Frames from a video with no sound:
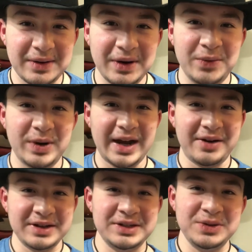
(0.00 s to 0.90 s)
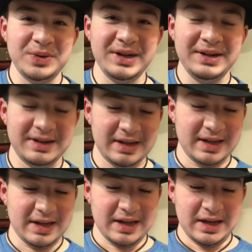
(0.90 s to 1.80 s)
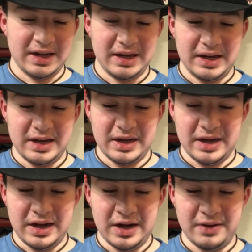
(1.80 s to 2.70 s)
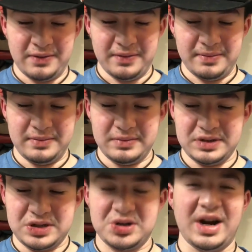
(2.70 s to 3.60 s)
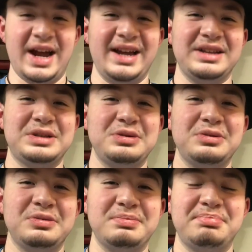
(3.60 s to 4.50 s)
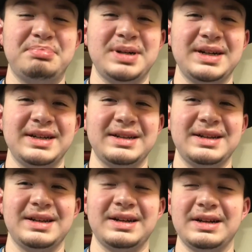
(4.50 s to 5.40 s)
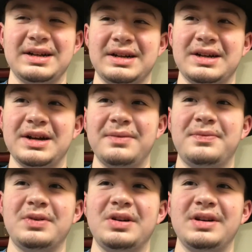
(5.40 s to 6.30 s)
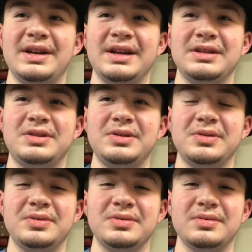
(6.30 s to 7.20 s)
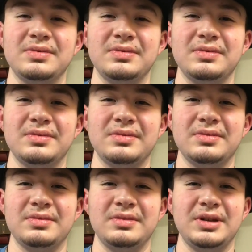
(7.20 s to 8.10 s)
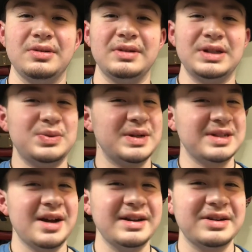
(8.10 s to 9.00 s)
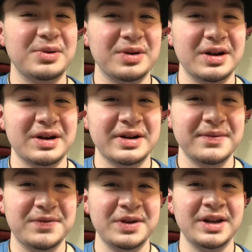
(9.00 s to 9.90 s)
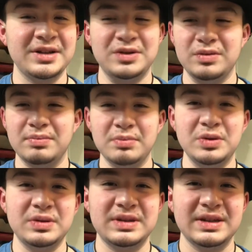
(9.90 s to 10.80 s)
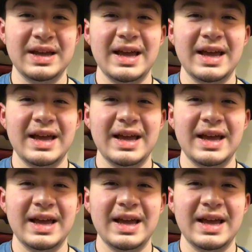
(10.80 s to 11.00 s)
of what Aries is doing, of trying to put comfort into exotic, or comfort into boots.